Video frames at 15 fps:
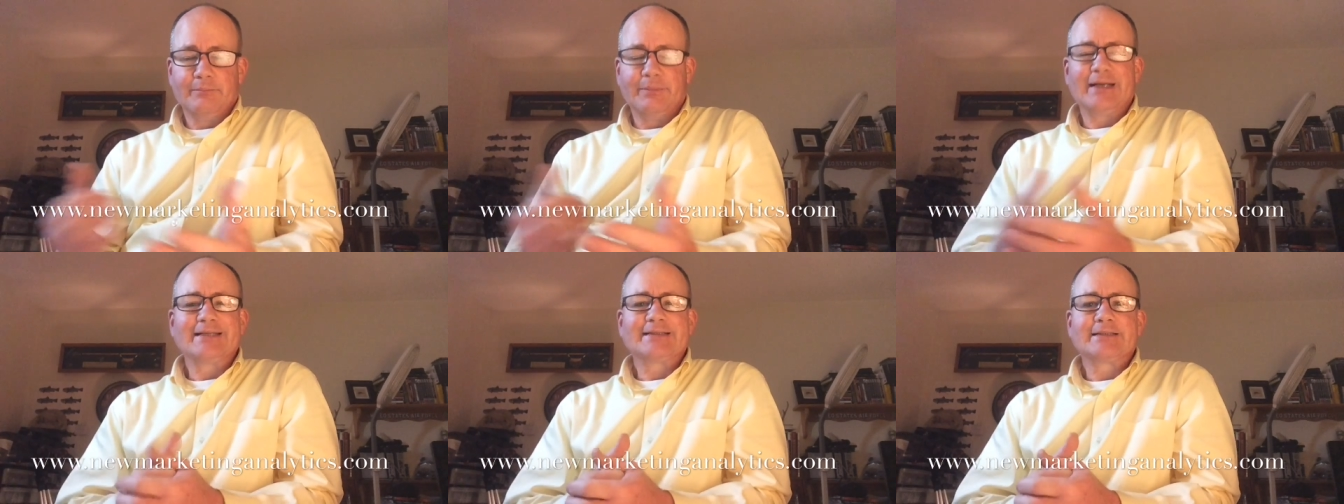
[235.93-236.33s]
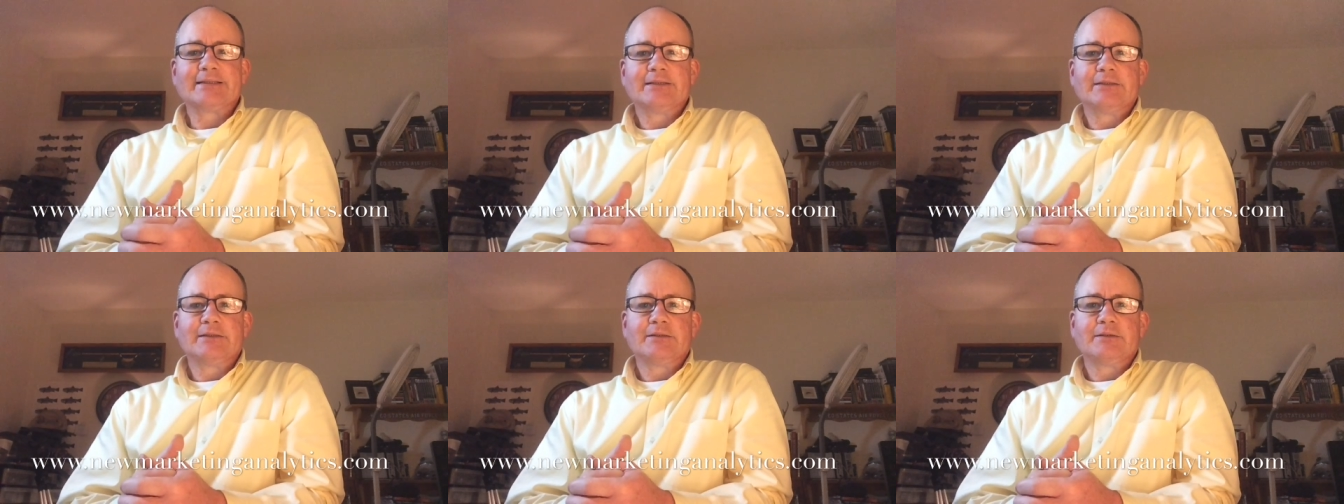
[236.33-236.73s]
But
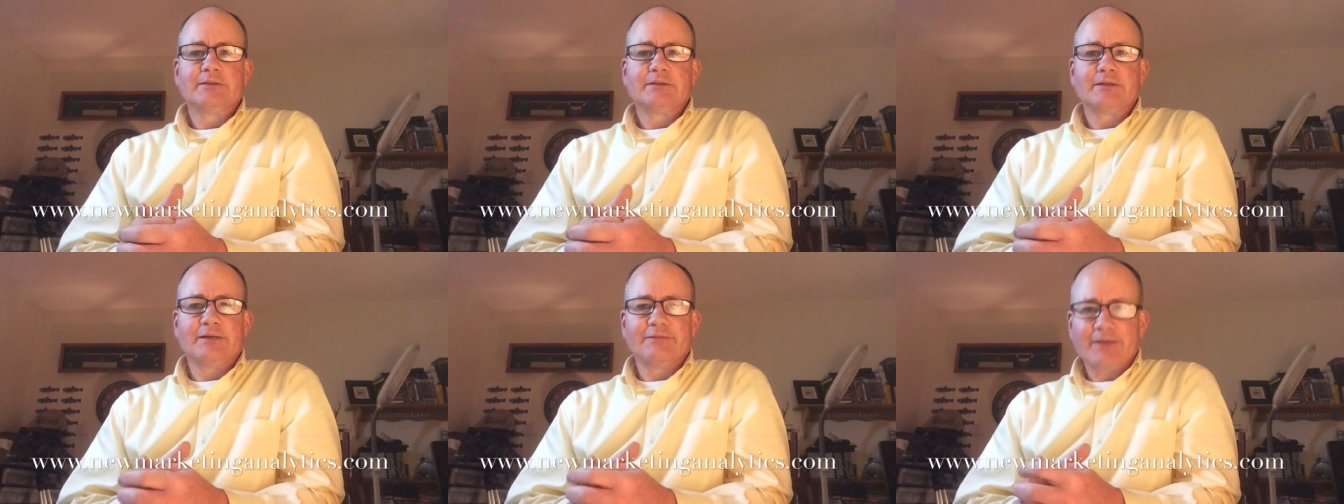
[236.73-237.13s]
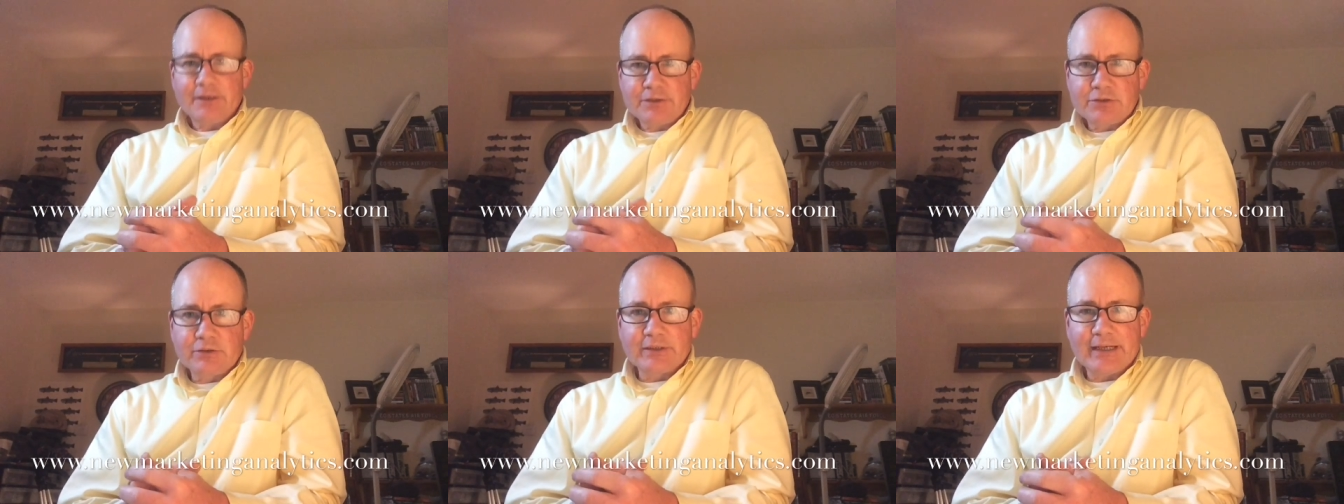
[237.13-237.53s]

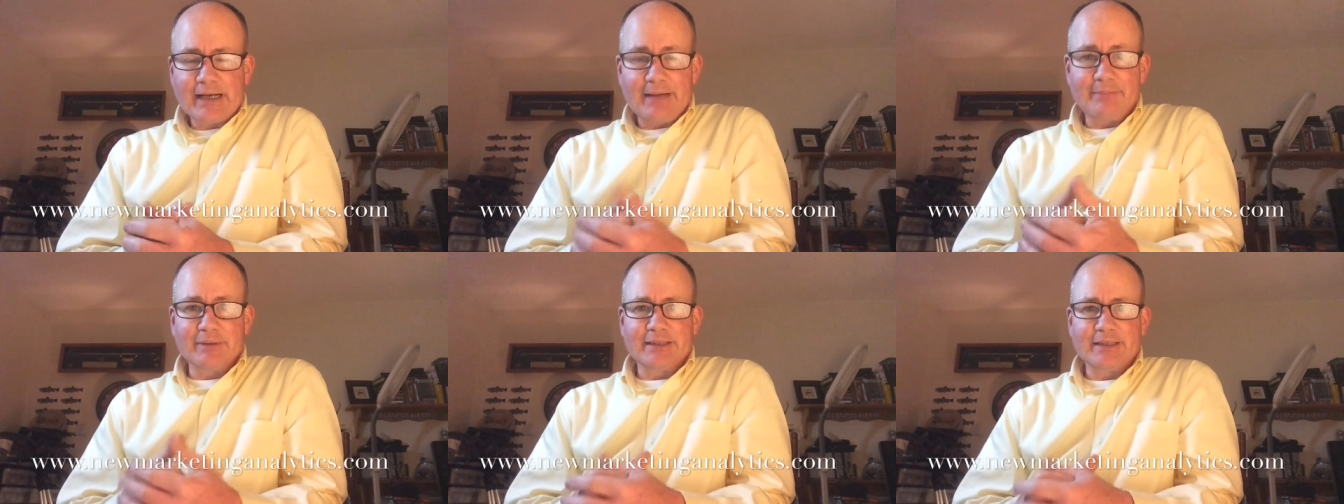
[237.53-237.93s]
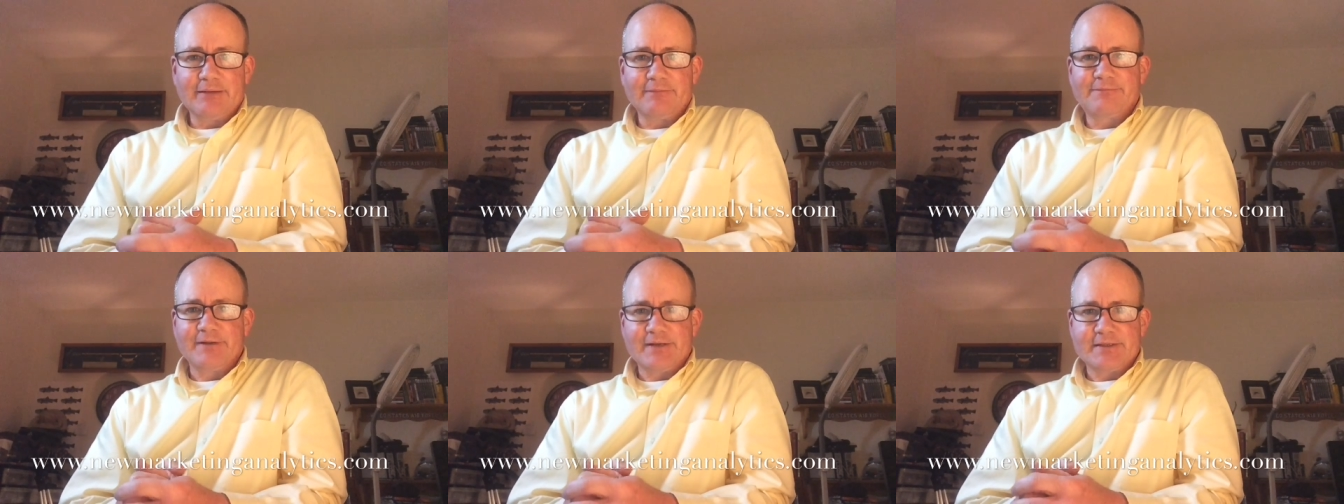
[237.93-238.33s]
eventually, I
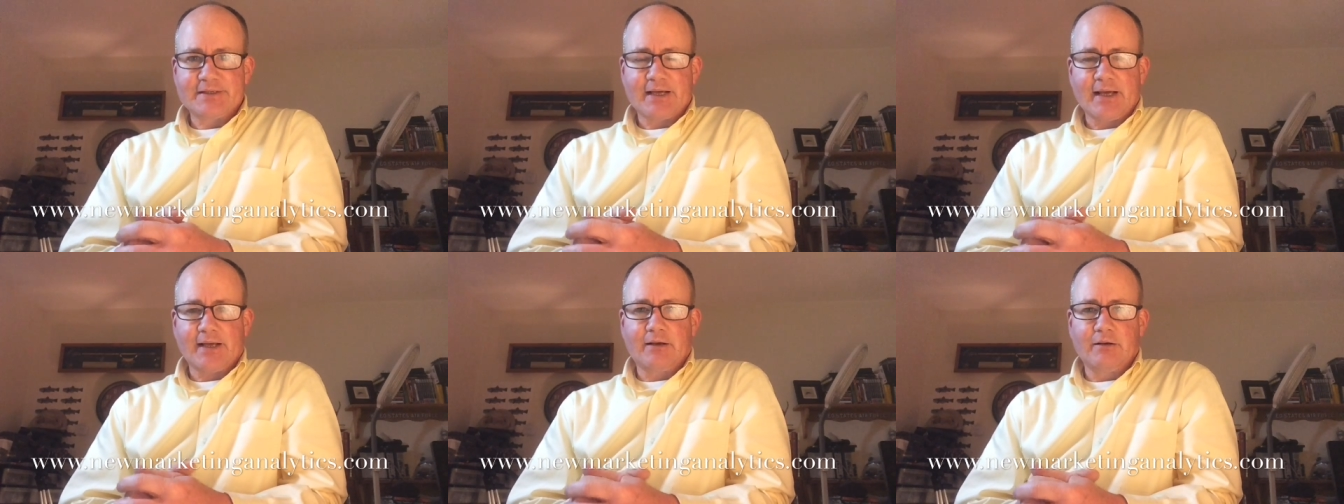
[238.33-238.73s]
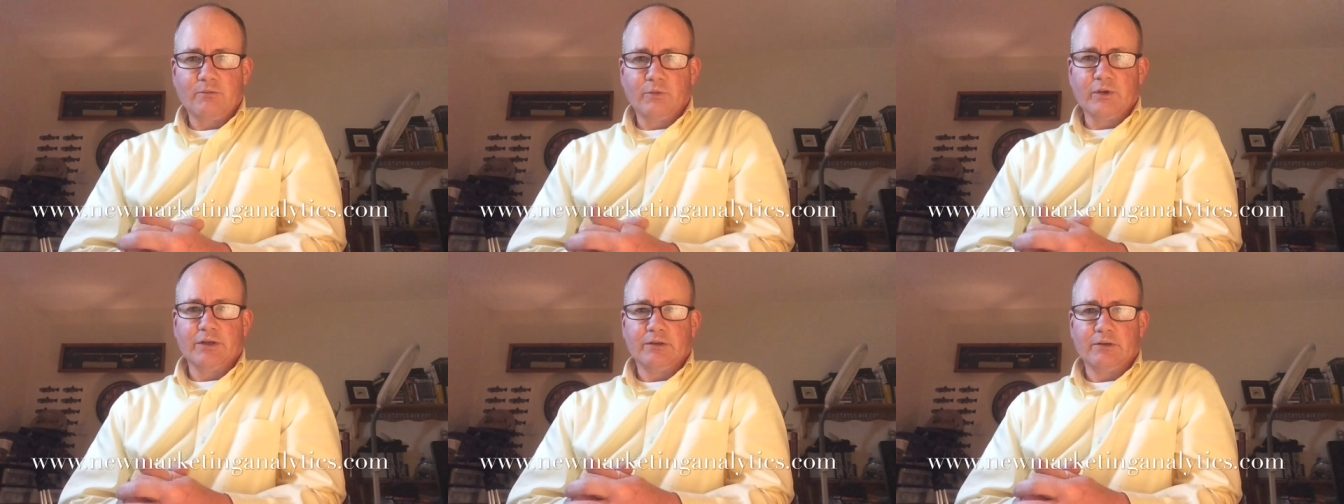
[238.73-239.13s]
believe fintech
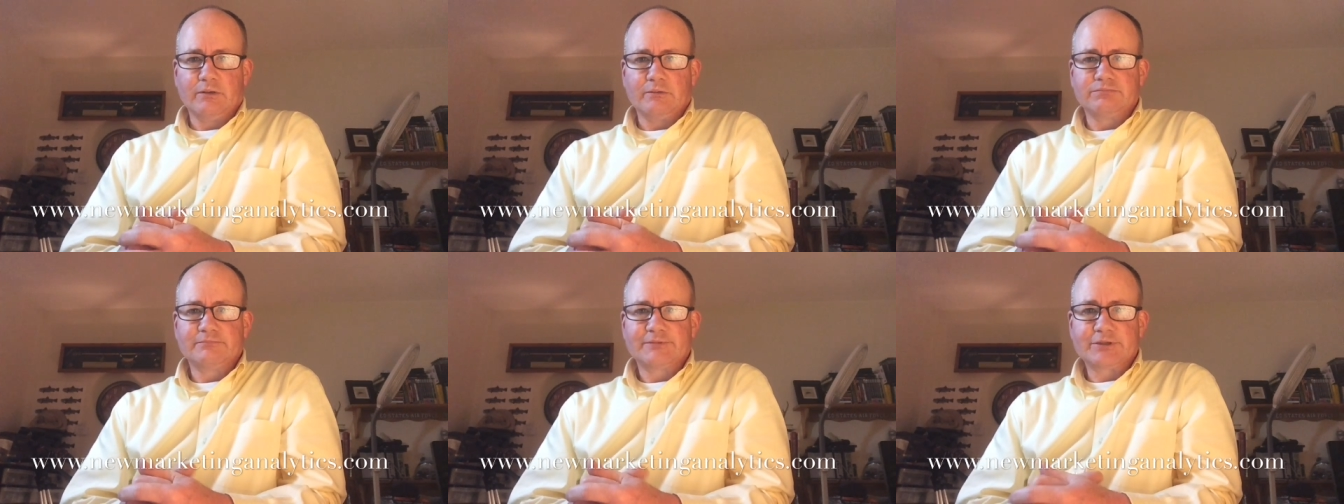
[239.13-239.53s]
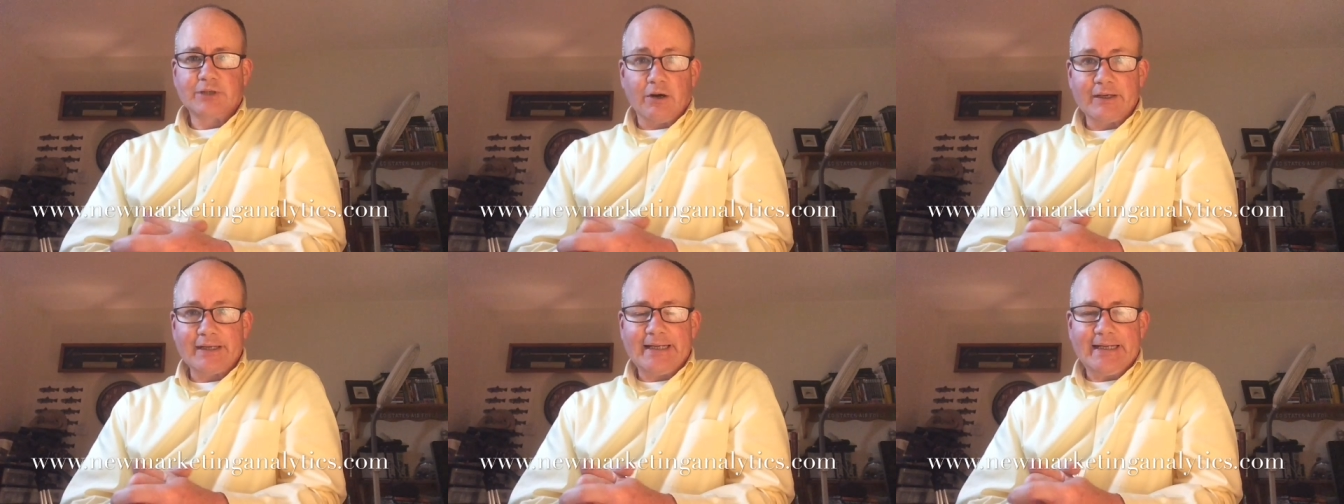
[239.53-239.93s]
will start